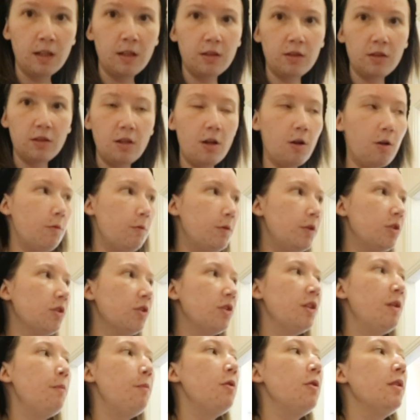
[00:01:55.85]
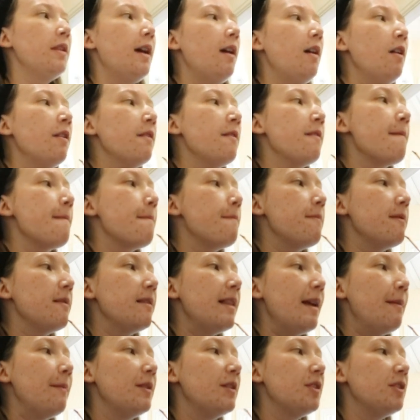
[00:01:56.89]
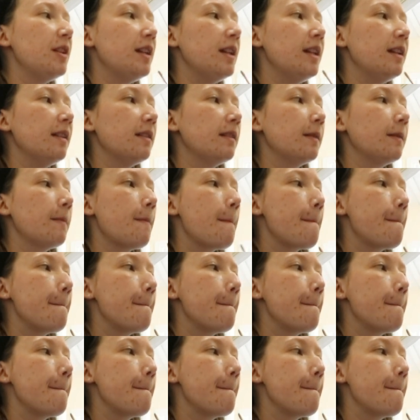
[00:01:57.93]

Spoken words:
So we're just gonna put that on blemishes.